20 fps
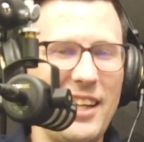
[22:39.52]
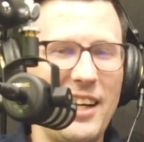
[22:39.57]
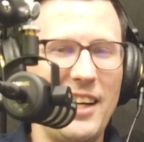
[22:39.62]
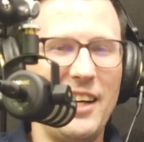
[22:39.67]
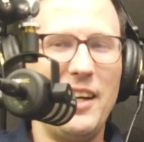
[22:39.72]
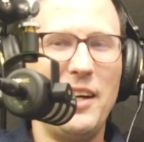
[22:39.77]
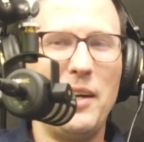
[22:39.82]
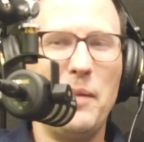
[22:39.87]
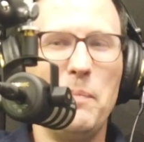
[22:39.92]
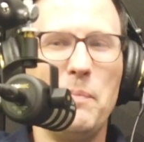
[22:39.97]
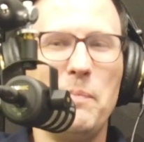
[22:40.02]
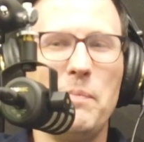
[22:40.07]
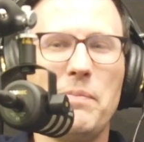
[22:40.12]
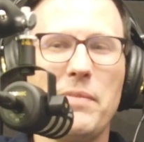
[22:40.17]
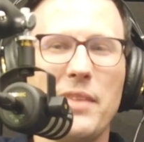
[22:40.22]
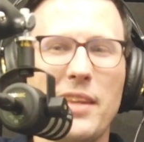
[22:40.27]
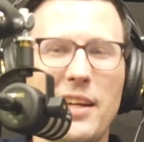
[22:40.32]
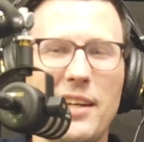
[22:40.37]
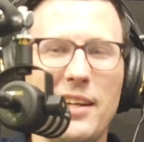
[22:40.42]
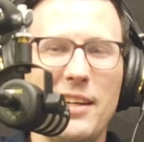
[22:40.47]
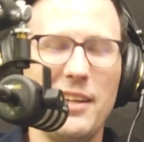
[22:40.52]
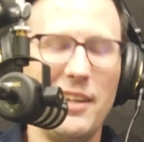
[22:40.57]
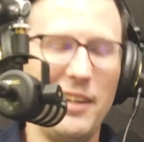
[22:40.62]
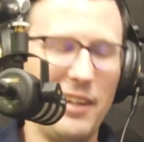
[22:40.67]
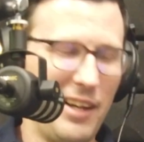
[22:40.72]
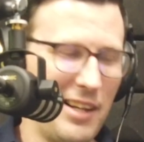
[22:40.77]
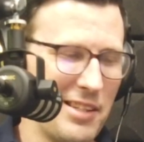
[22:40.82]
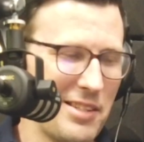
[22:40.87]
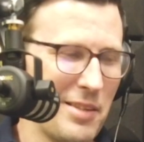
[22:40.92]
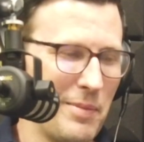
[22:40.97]

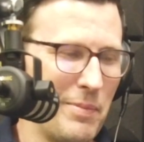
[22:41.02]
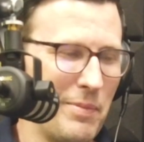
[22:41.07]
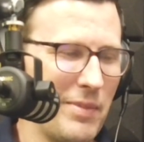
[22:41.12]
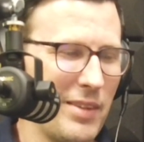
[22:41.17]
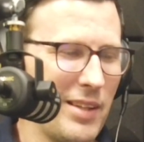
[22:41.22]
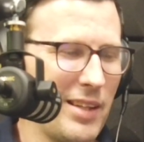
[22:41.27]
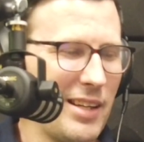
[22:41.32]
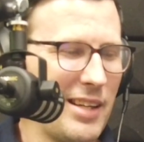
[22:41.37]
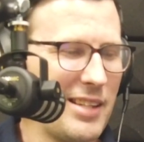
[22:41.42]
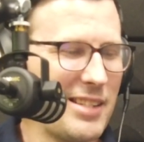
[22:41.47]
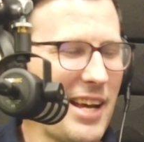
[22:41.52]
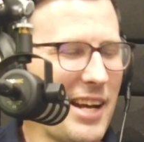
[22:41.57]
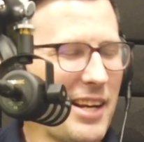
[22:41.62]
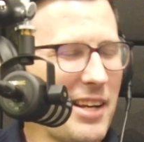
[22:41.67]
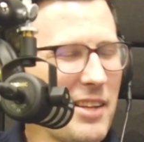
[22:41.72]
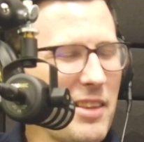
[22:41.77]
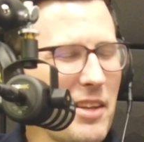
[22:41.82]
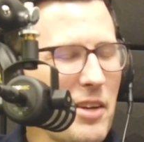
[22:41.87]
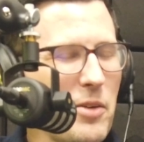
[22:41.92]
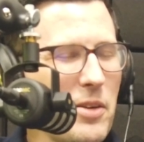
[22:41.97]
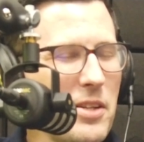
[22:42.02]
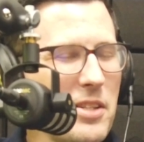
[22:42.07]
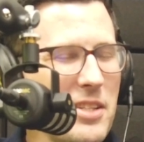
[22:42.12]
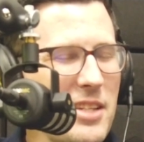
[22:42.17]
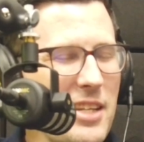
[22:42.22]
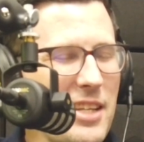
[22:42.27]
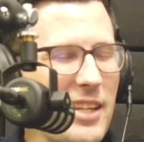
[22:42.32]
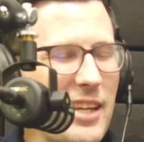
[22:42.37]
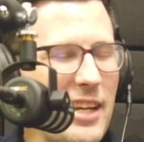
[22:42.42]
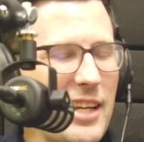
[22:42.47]
Awesome. Is Agatha
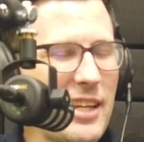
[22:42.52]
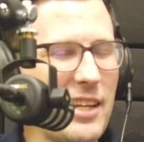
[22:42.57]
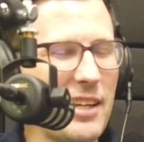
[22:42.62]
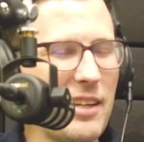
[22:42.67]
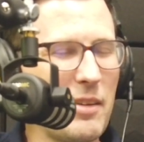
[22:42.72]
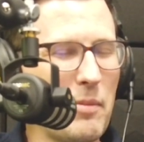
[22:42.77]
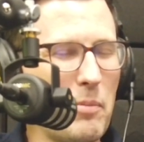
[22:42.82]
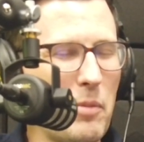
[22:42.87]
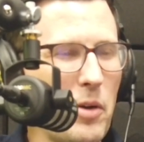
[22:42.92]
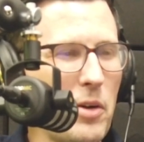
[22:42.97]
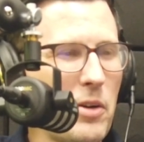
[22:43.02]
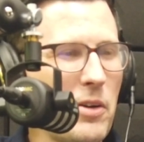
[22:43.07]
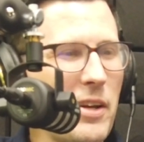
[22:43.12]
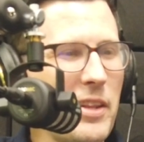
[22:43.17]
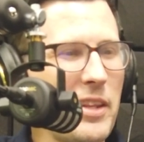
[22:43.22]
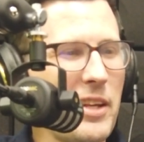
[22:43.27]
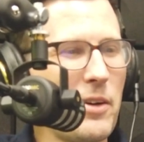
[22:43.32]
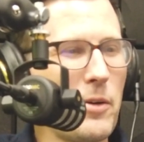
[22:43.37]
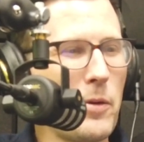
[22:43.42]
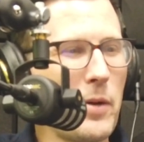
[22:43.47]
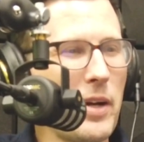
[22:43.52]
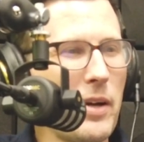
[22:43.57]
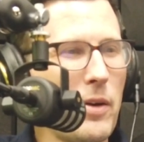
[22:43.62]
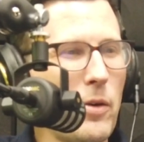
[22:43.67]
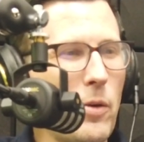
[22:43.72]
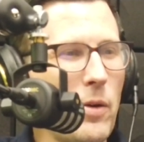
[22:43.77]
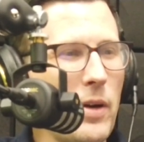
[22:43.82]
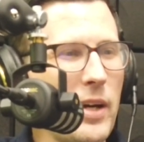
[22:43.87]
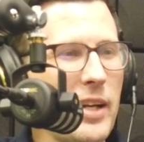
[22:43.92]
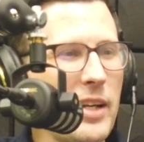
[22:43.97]
Christie like the Murder on the
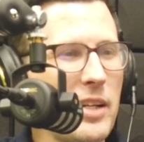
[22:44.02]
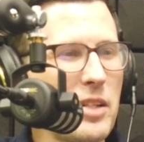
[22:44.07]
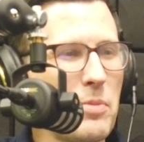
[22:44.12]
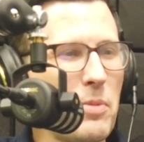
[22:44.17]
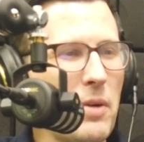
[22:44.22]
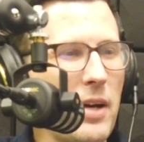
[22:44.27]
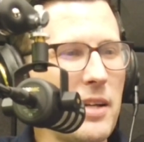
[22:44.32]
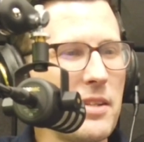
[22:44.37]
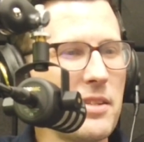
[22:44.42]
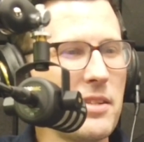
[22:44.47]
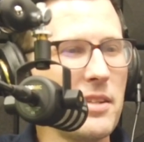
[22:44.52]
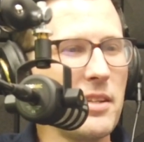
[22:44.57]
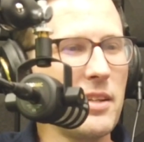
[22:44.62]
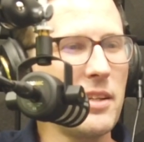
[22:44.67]
Orient Express?